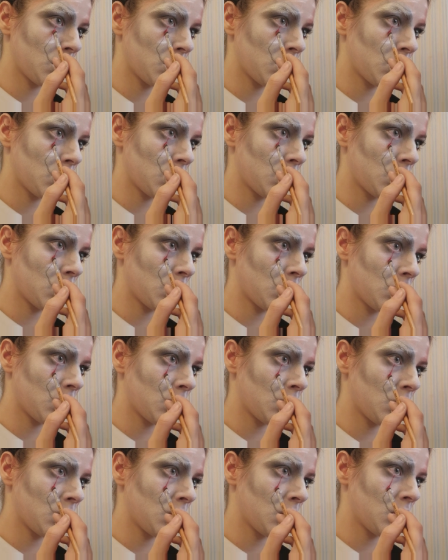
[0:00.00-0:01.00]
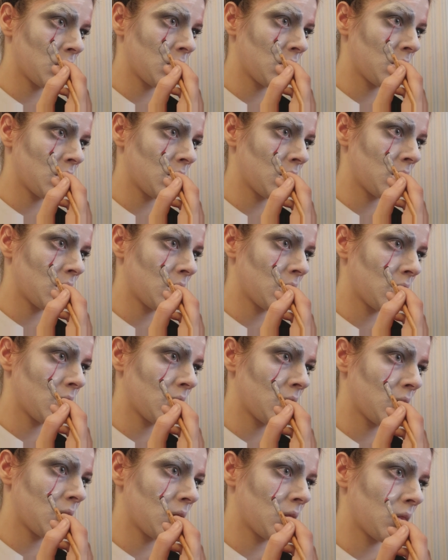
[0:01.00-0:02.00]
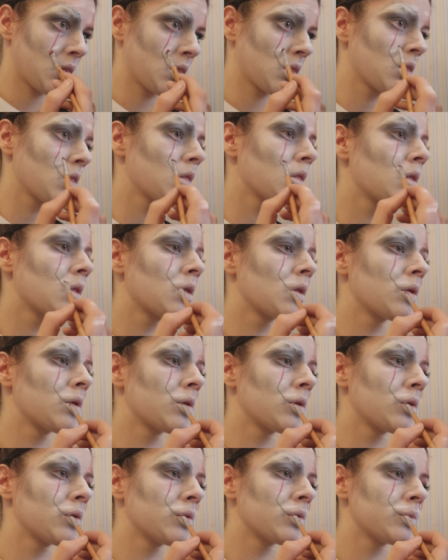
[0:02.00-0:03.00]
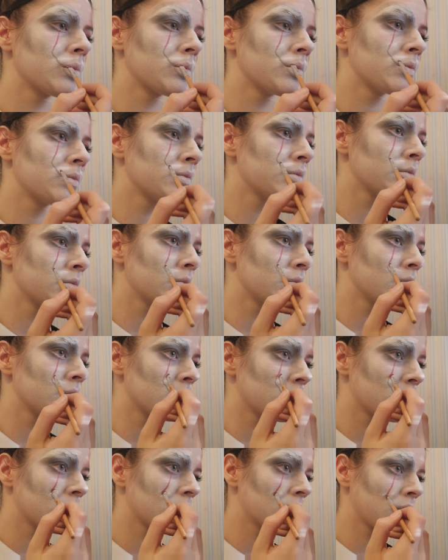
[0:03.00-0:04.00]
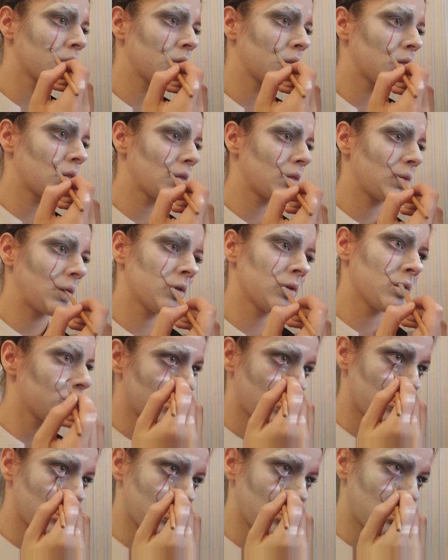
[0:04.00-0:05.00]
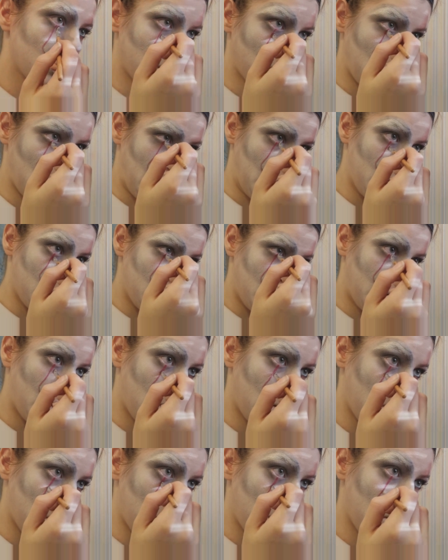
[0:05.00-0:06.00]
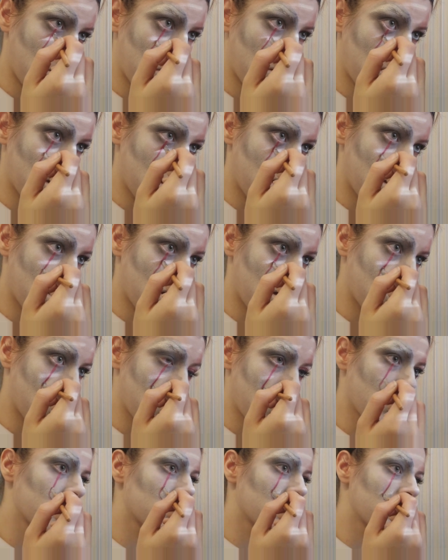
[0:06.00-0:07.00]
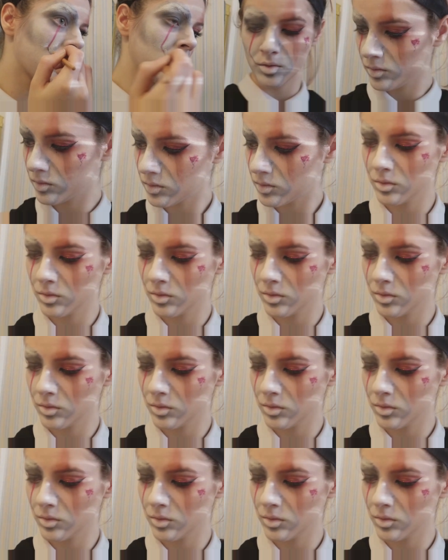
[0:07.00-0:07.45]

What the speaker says: red lip liner and lipstick. I also draw on and fill in the red nose. I didn't cover my whole nose, leaving the outer edges of